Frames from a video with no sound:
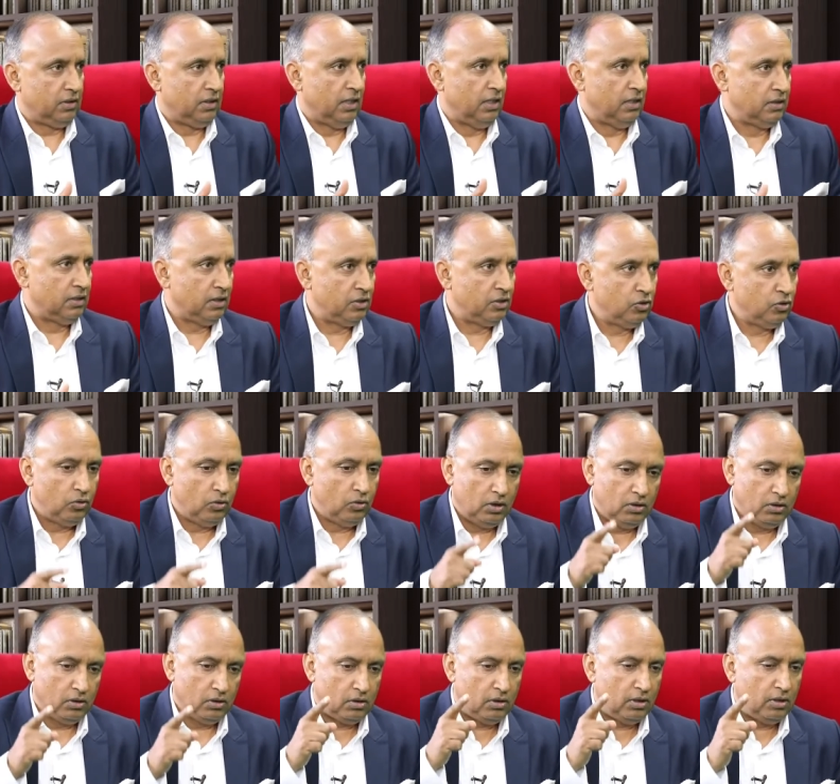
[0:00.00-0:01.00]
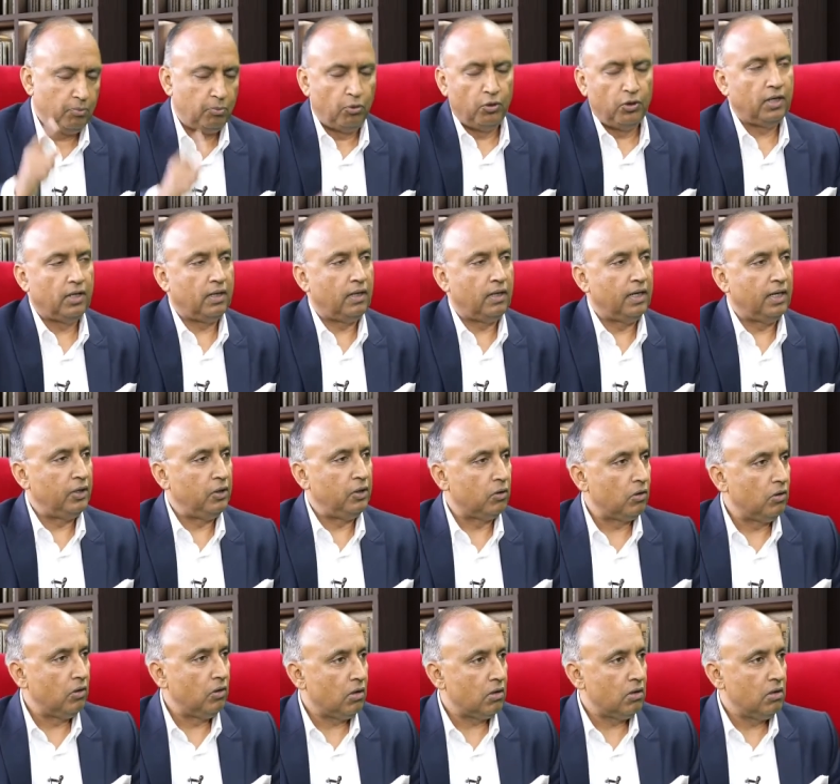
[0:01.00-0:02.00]
sales executives, report at 9
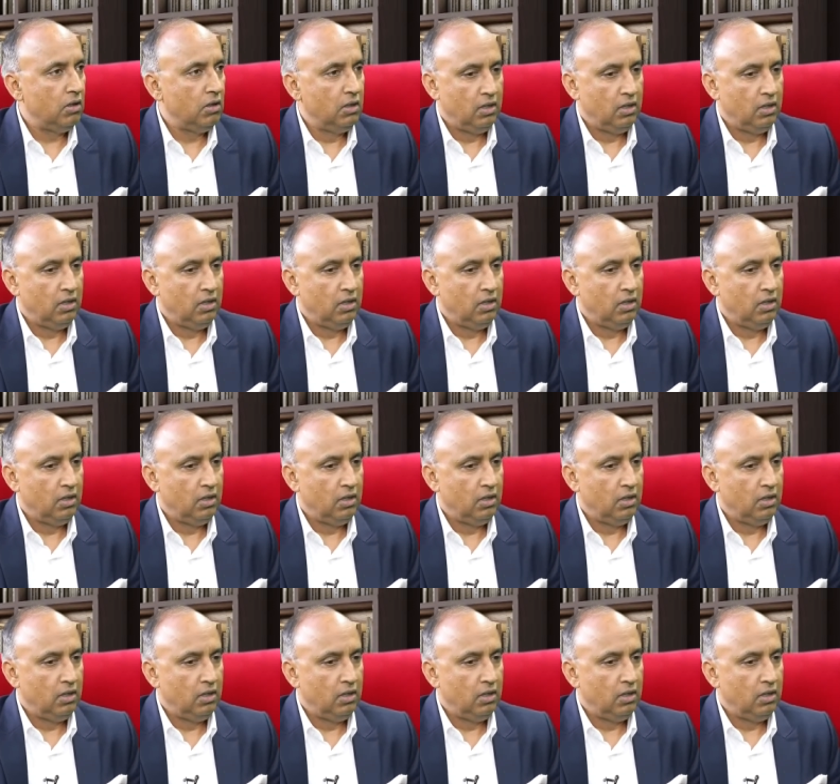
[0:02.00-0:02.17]
o'clock.